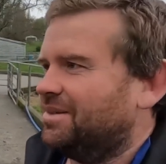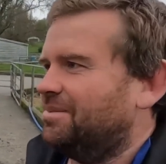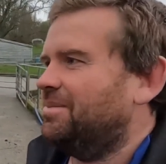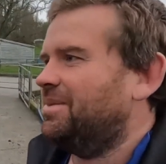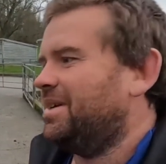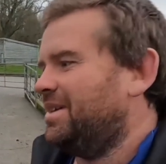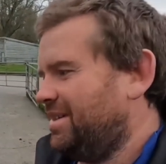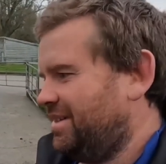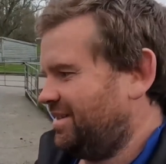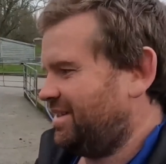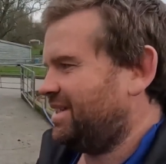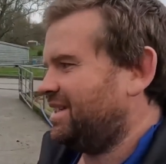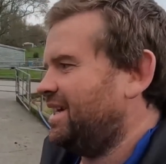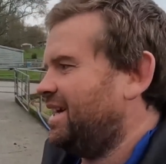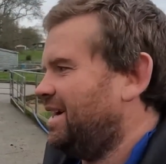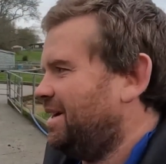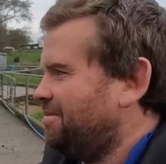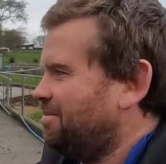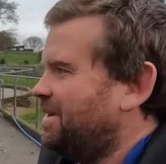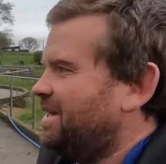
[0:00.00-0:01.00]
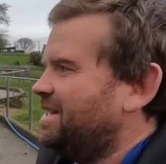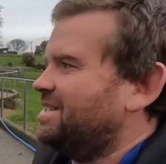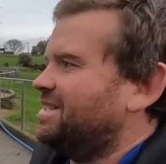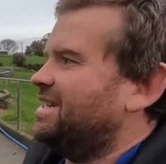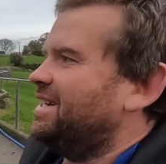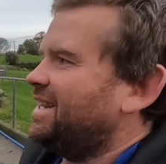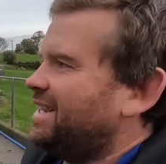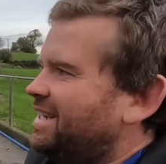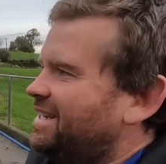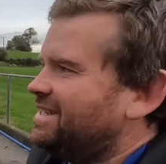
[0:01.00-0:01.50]
It makes
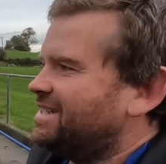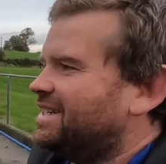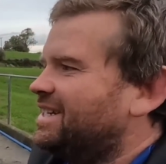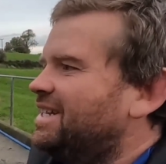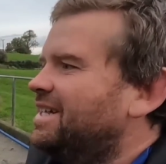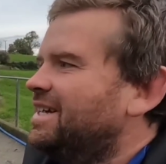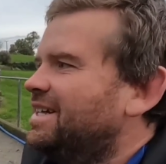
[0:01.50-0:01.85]
it easy.